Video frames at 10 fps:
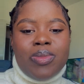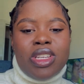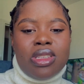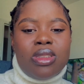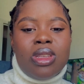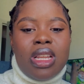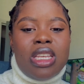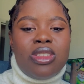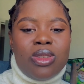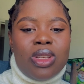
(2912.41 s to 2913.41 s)
Just to
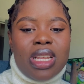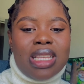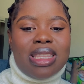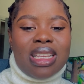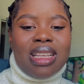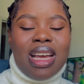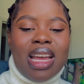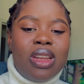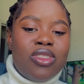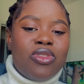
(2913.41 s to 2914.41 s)
let you know that the
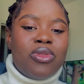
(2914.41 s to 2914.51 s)
kind of